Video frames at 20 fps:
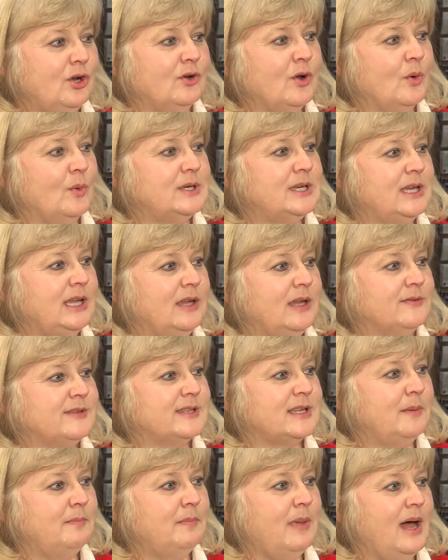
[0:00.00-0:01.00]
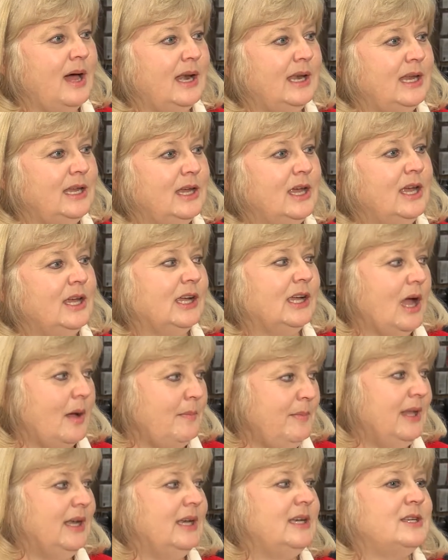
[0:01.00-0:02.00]
don't know what to give somebody,
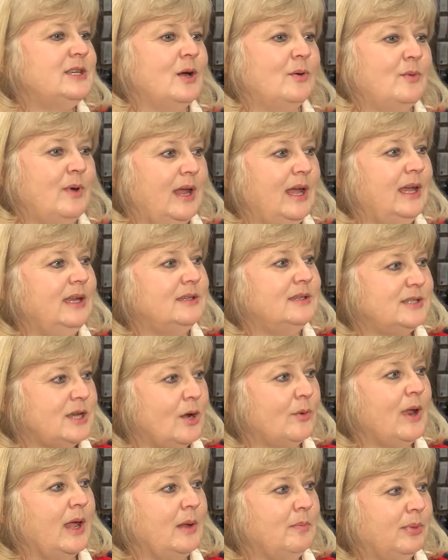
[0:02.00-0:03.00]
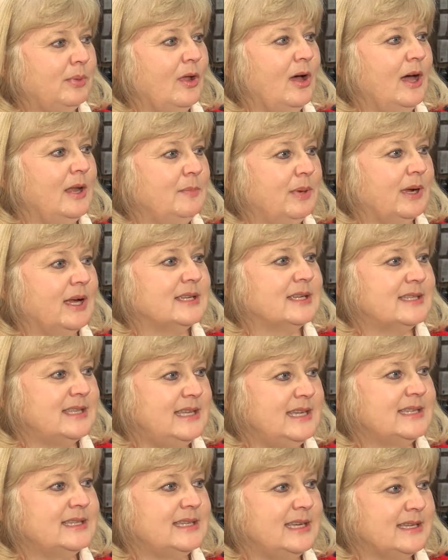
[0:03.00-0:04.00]
come in and donate blood, because
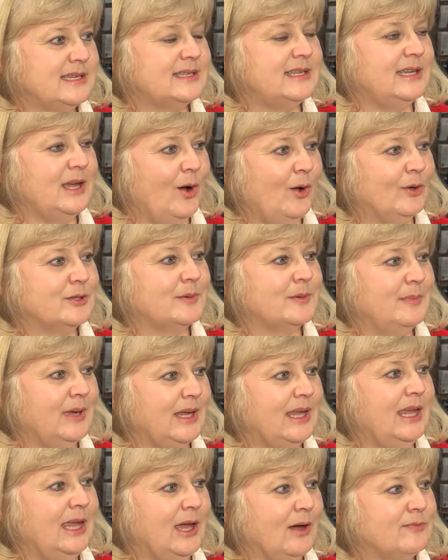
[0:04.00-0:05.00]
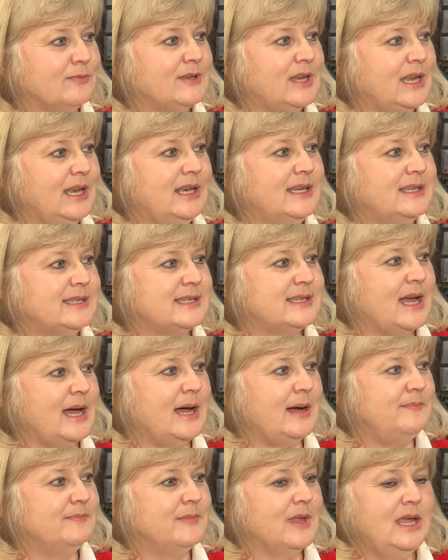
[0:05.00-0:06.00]
this is the ultimate gift. It is
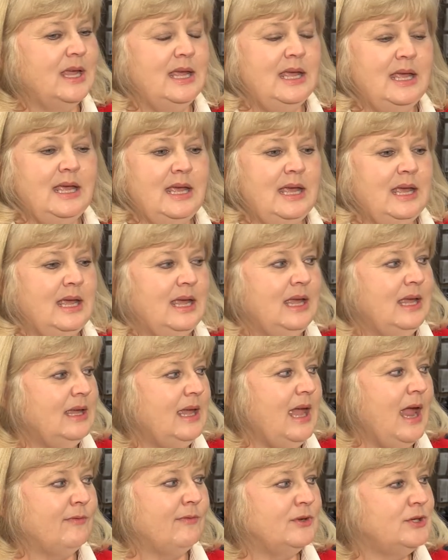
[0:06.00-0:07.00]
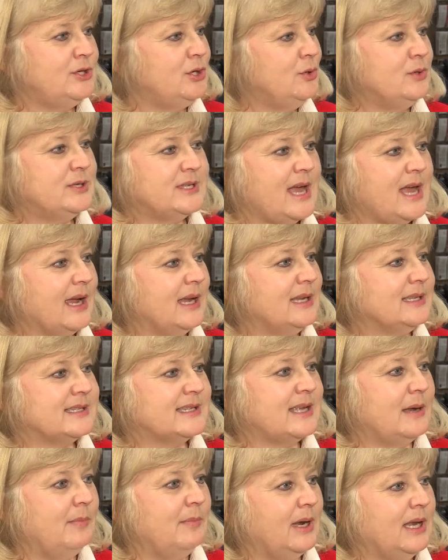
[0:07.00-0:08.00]
every 2 seconds
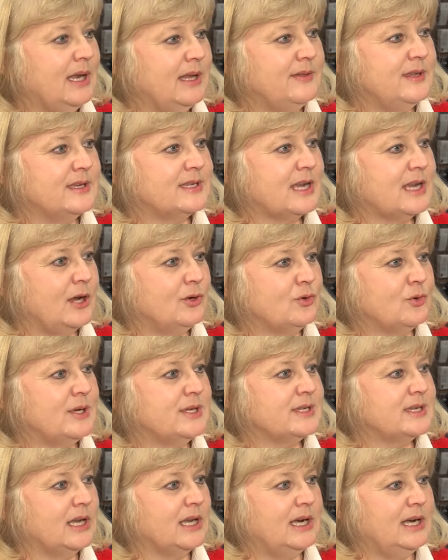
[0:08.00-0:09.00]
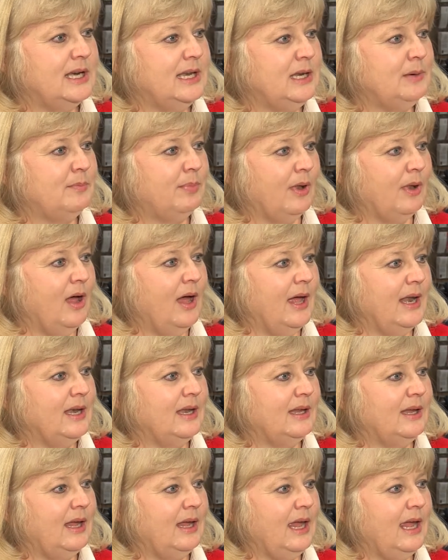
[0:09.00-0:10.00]
somebody in this country is going to need blood.
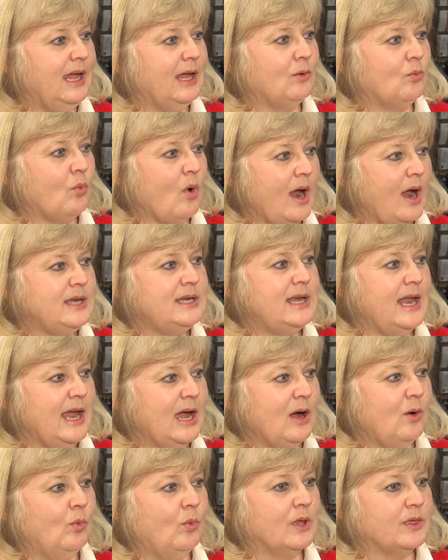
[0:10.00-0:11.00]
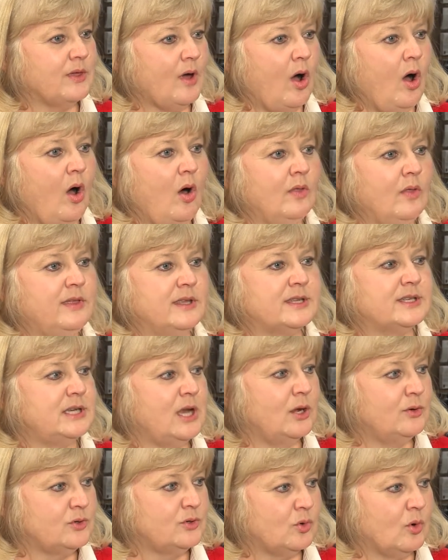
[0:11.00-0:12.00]
And right now, with all the
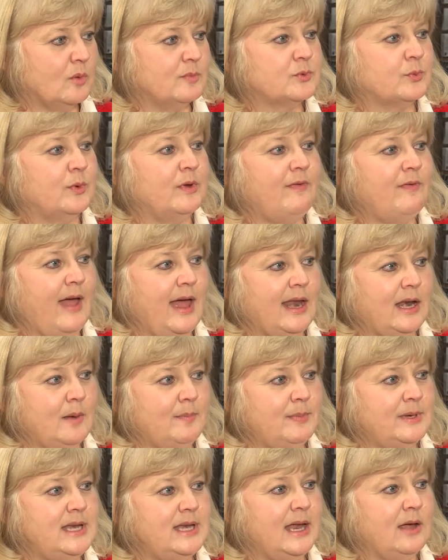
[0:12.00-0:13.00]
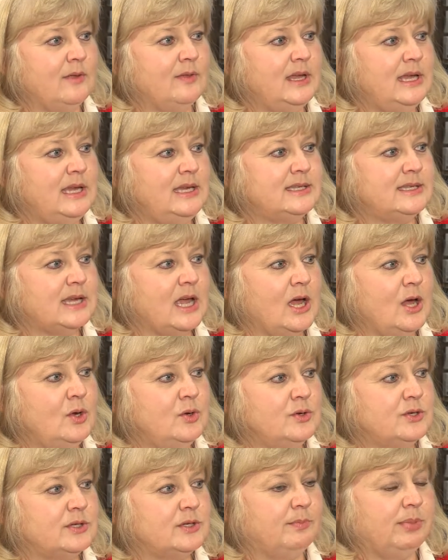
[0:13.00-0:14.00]
snowstorms we've had up and down the East
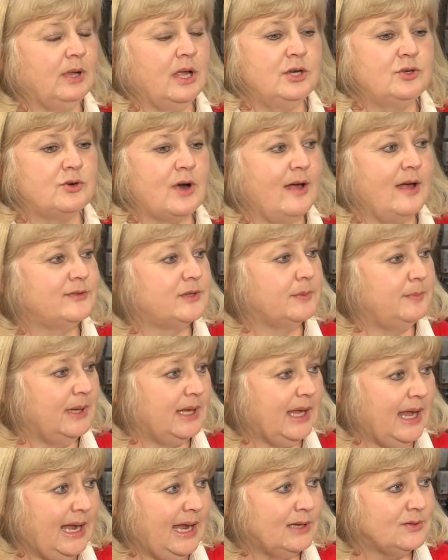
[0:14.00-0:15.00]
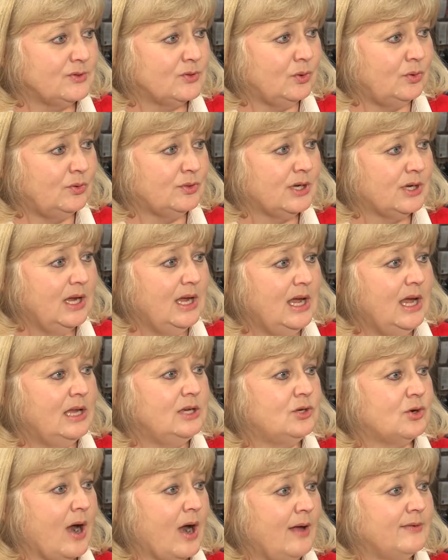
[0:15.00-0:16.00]
Coast, blood drives have been canceled.
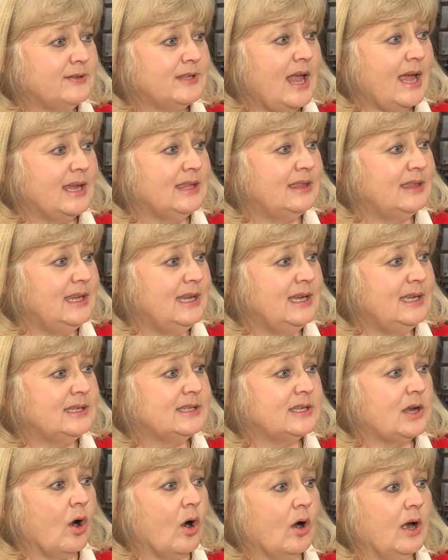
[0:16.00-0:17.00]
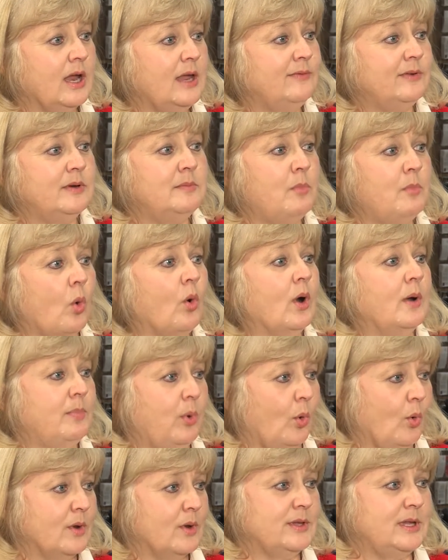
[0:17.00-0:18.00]
Drives like this are even more
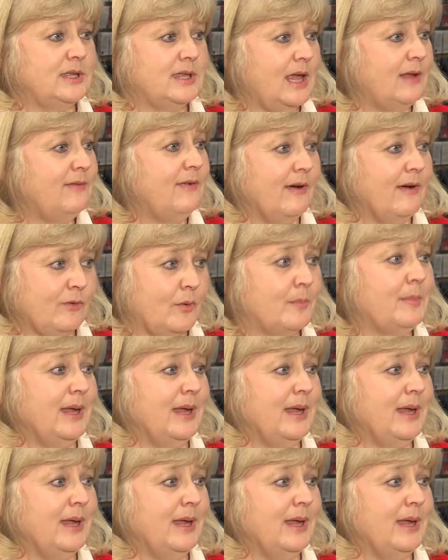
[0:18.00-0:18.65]
important than they've ever